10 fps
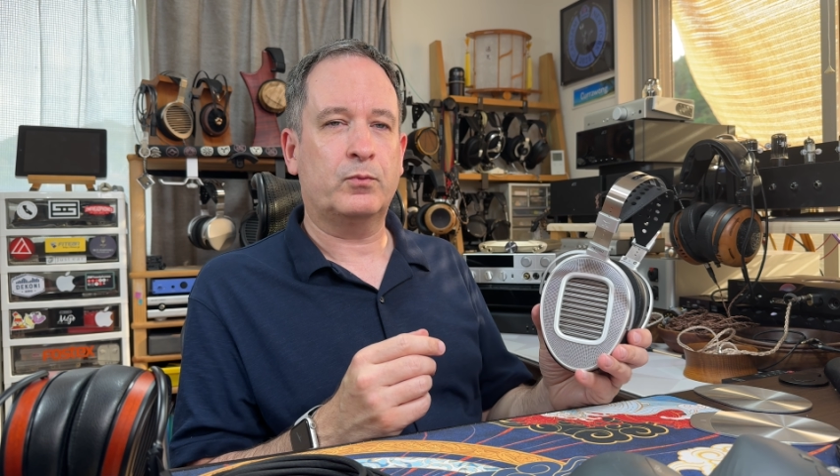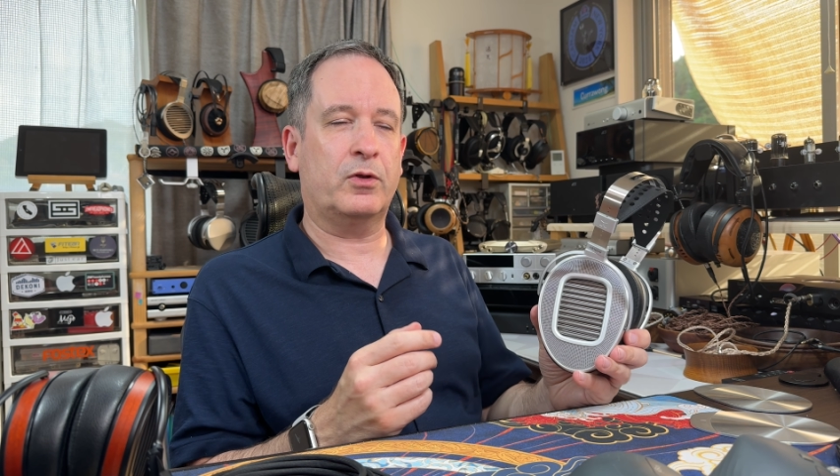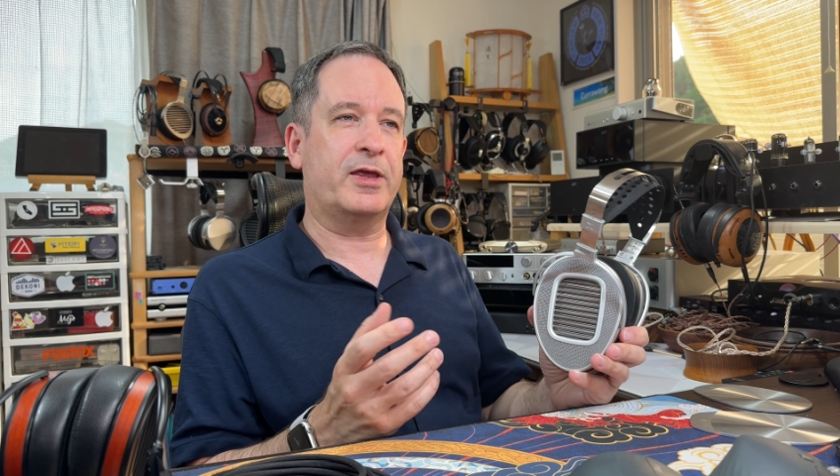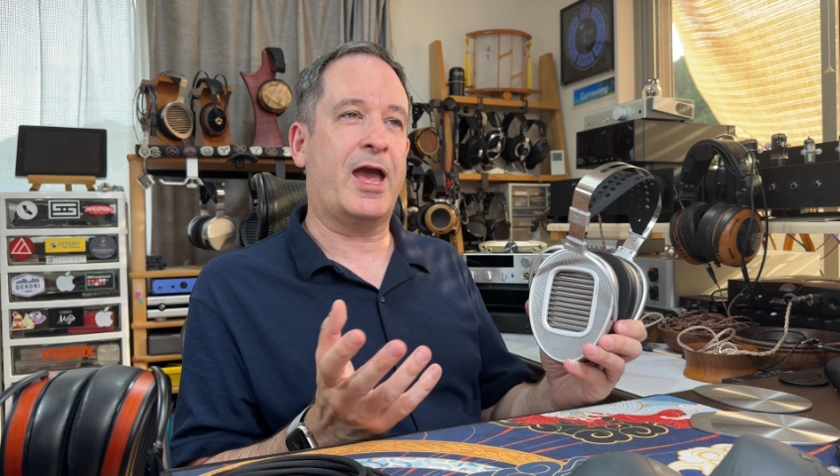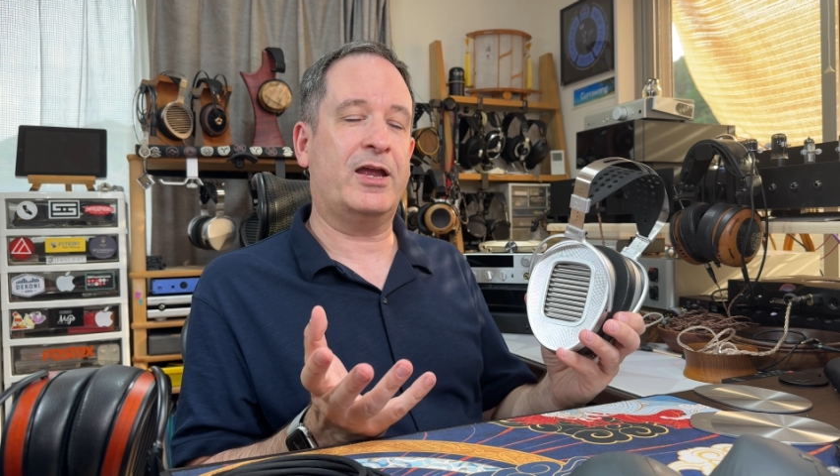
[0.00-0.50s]
well,
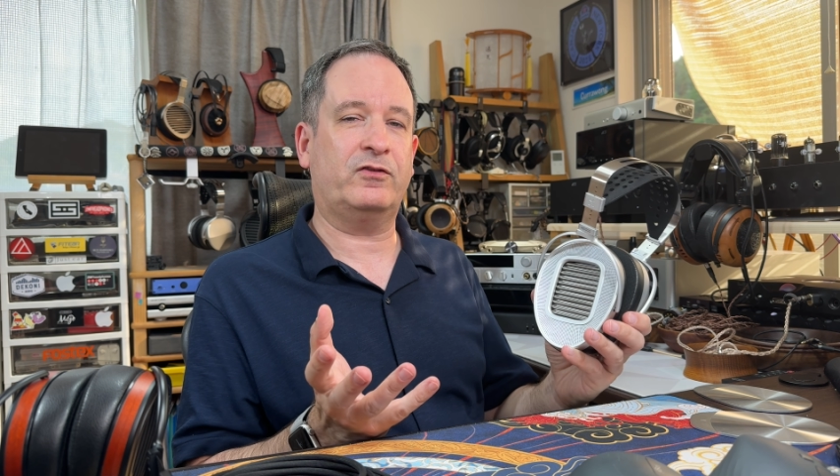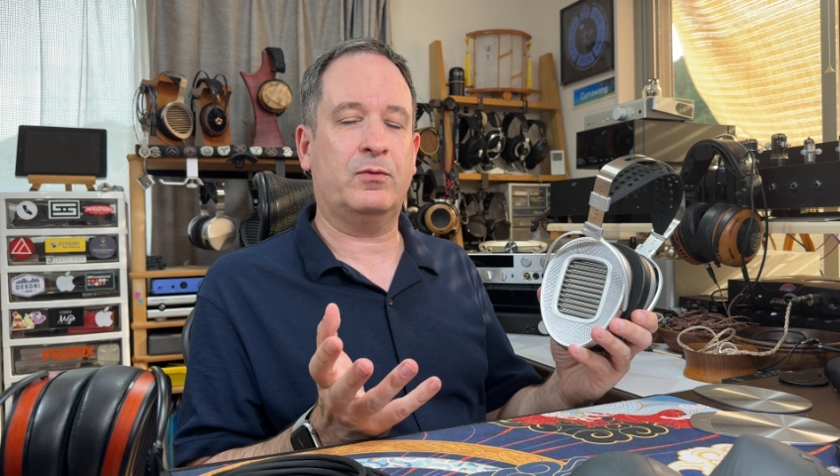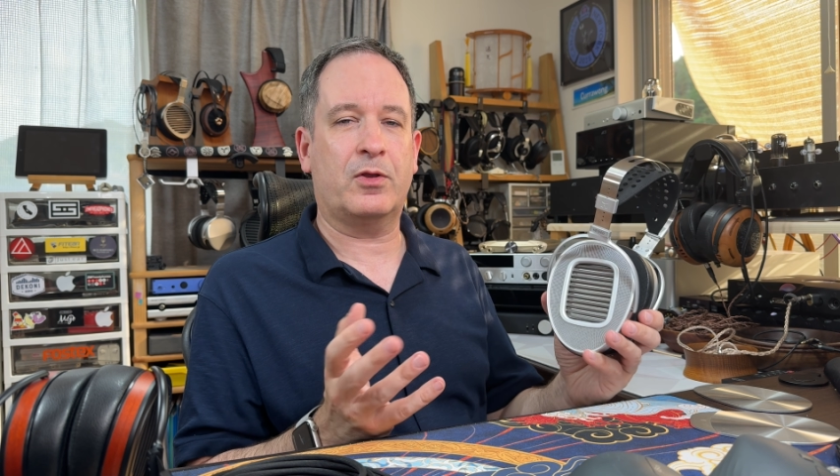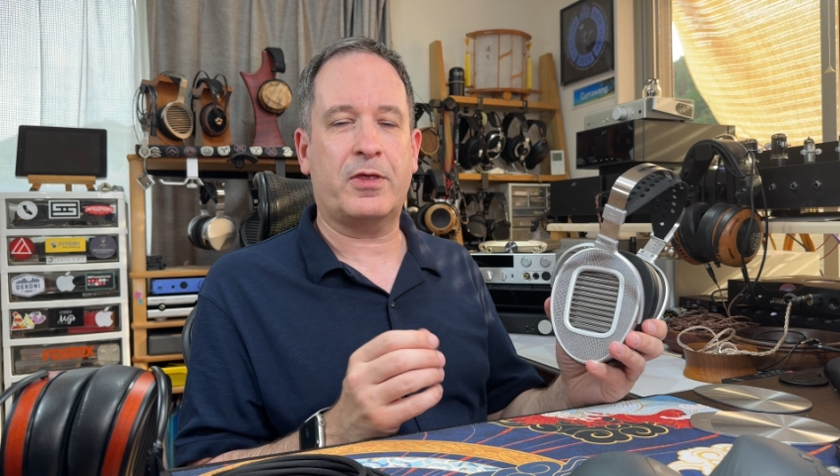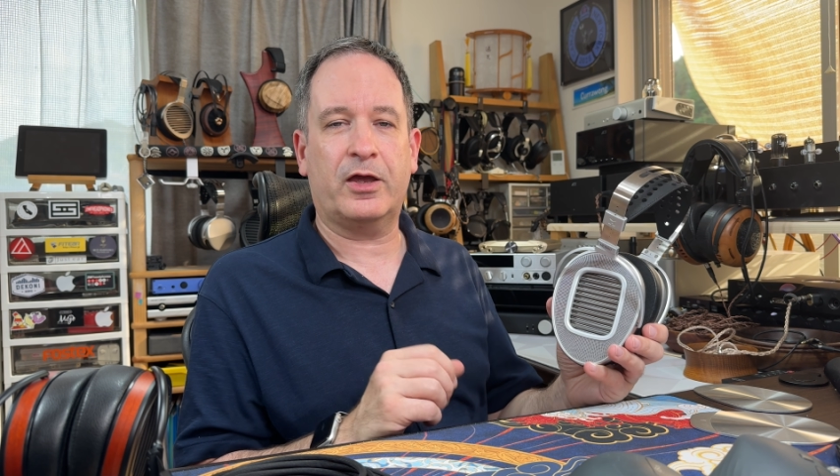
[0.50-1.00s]
the
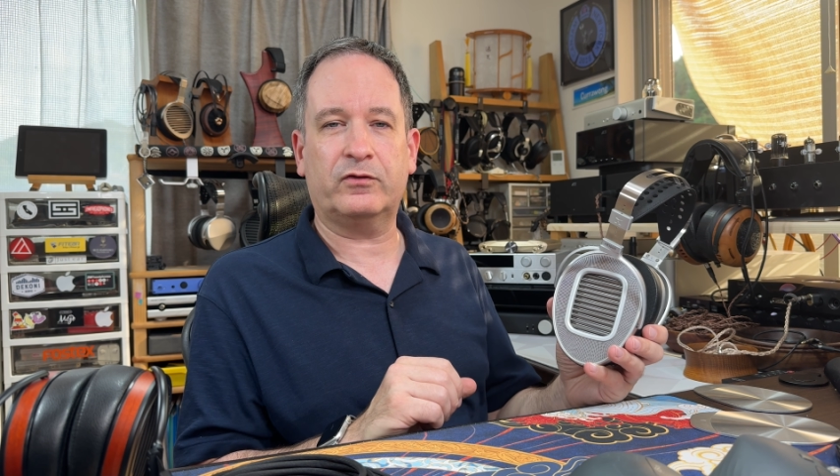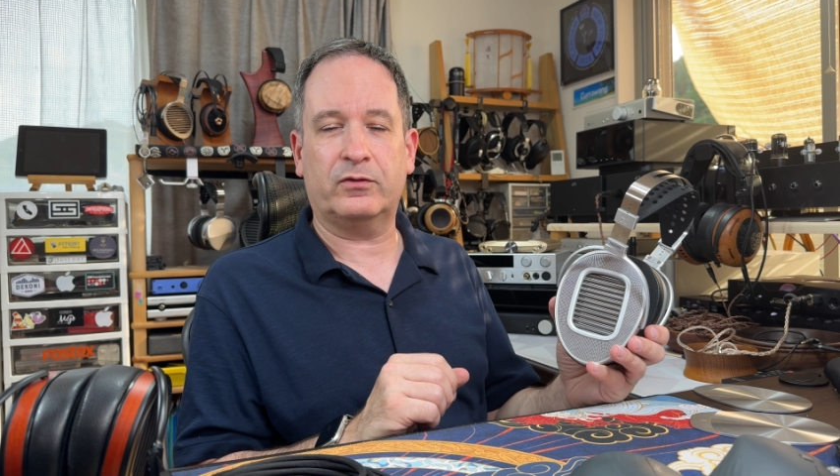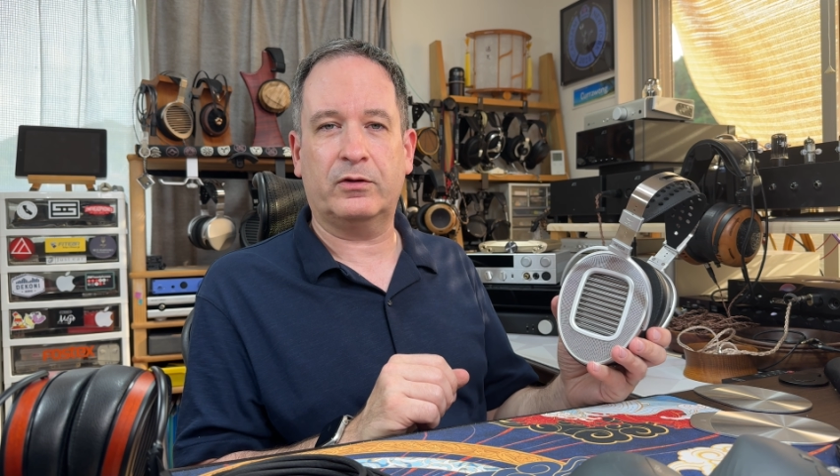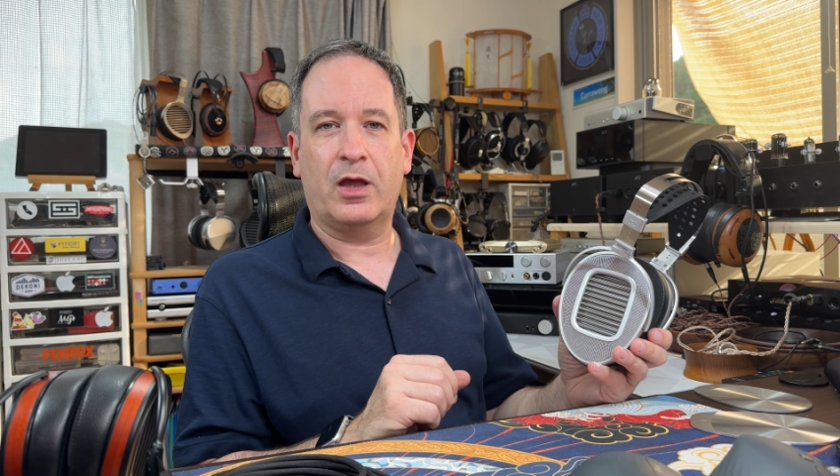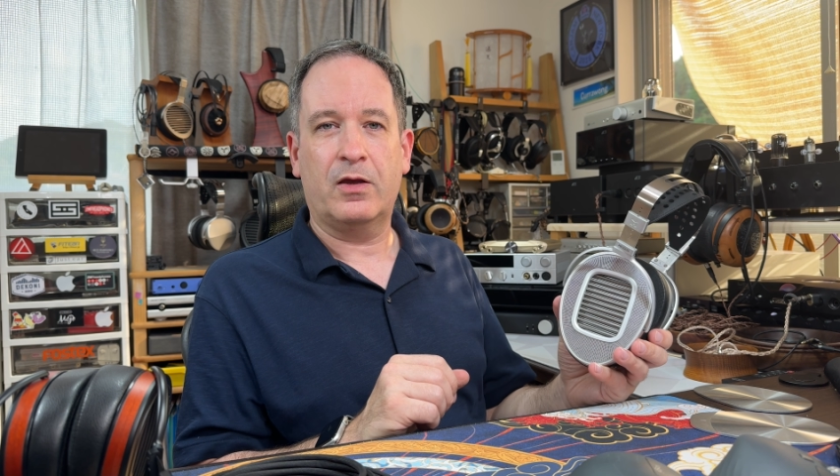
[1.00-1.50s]

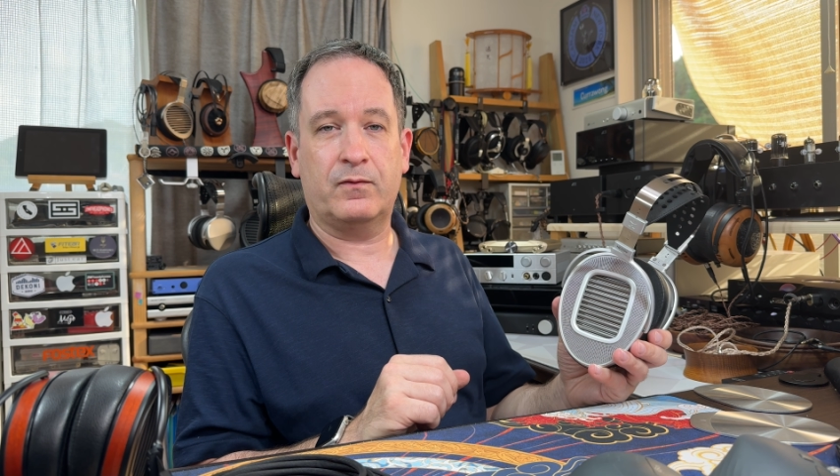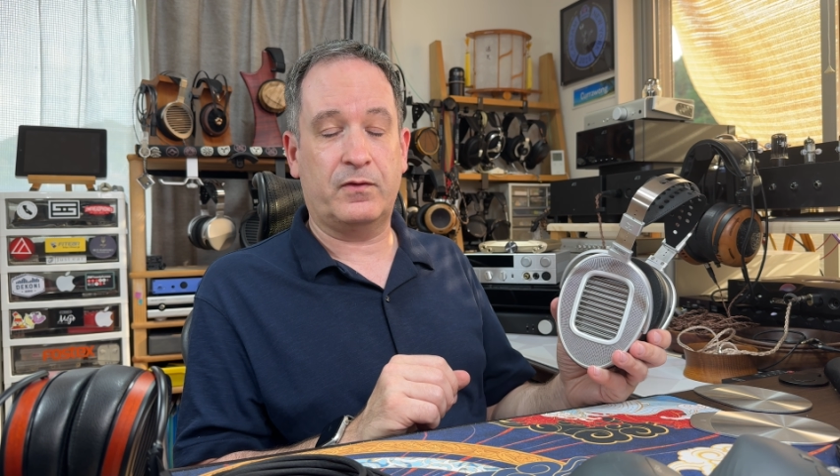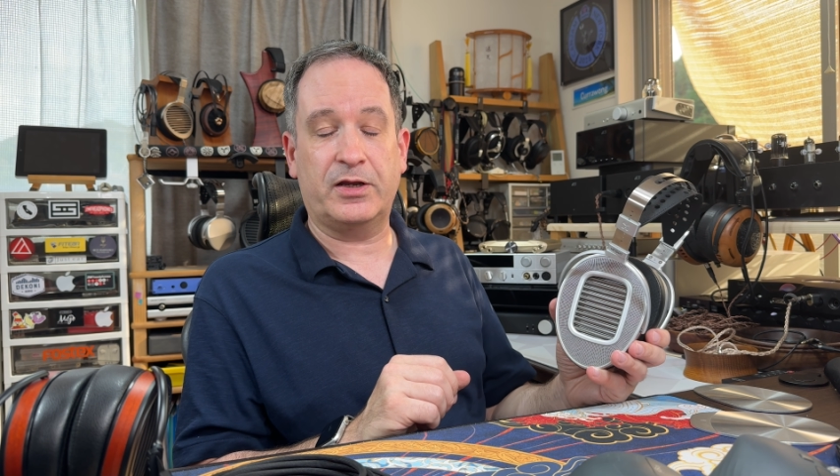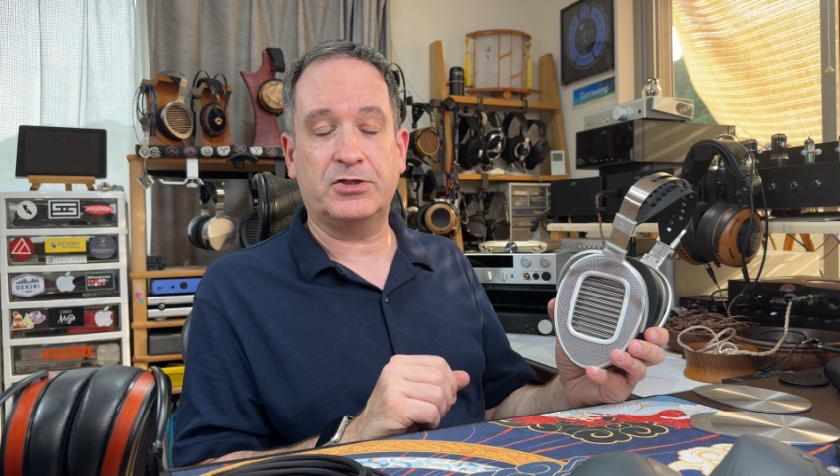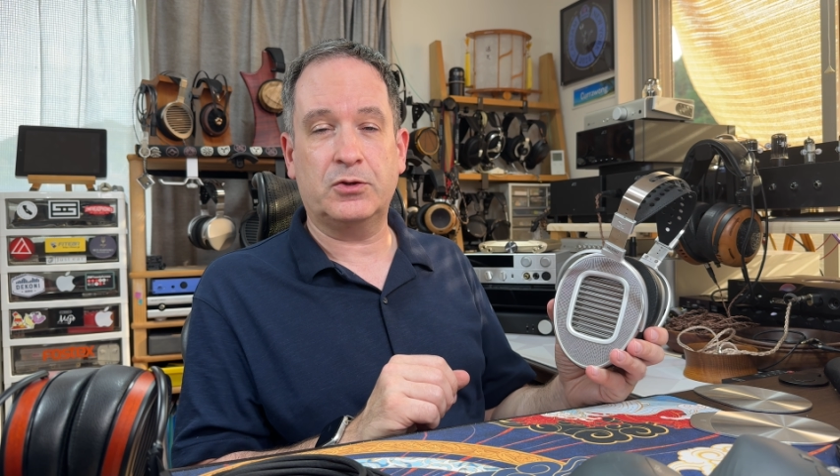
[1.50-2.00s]
HE1000
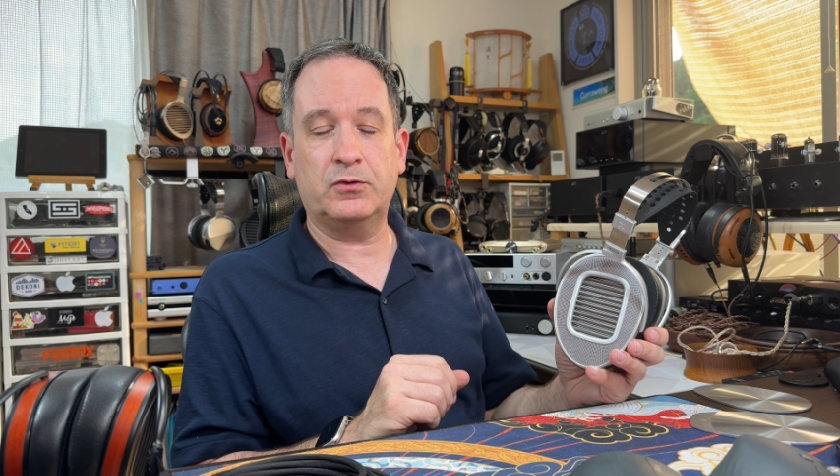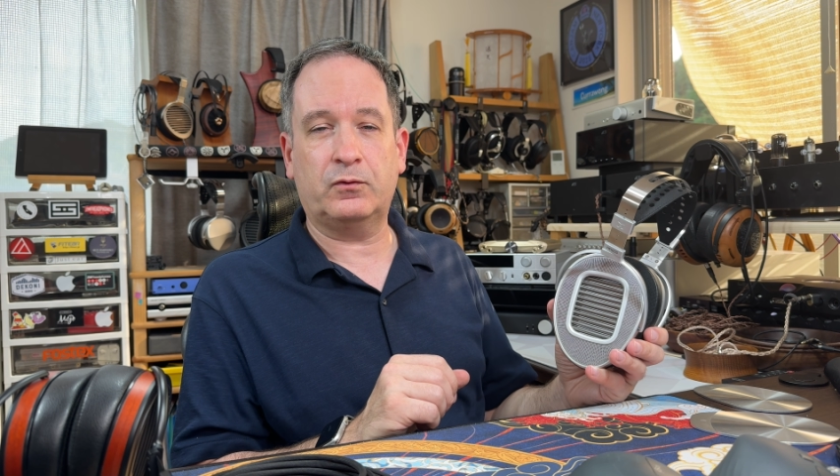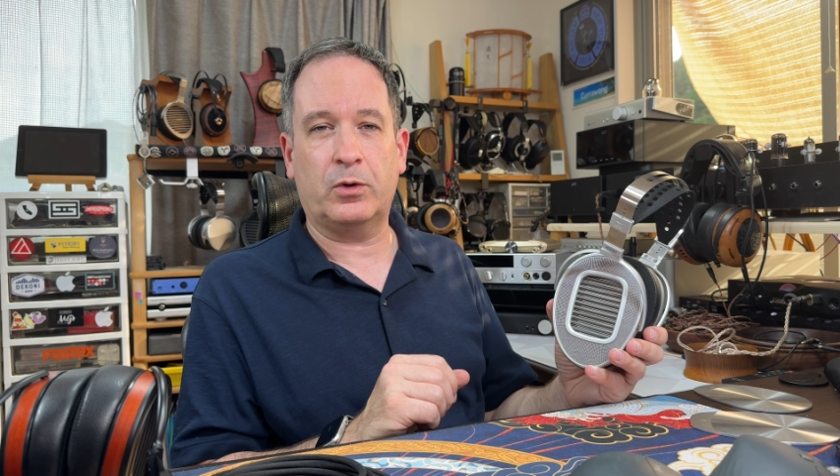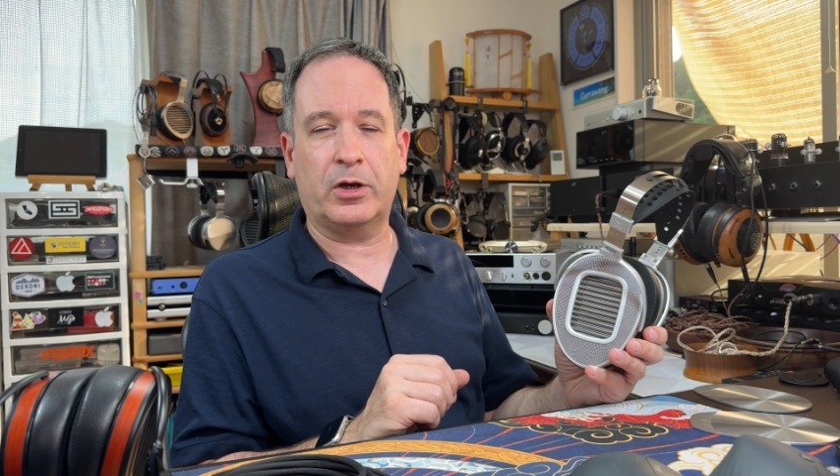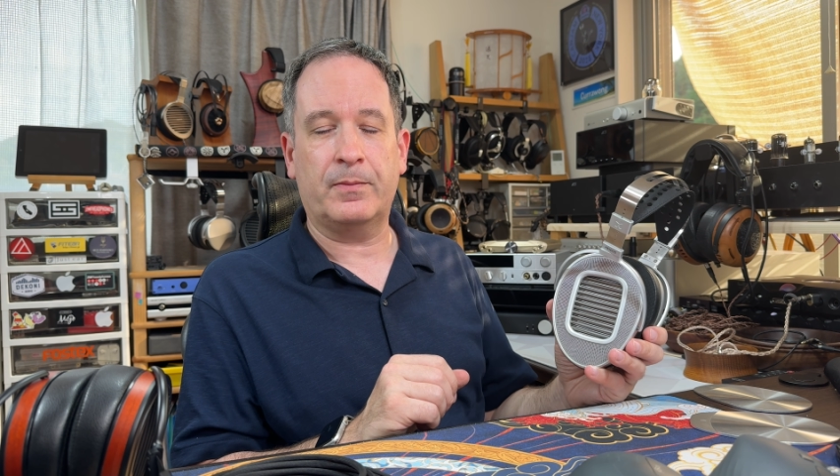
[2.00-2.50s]
V2s
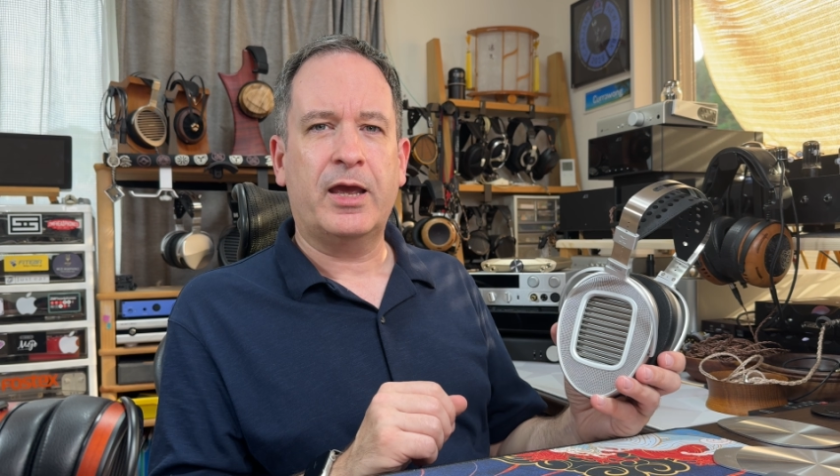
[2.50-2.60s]
were.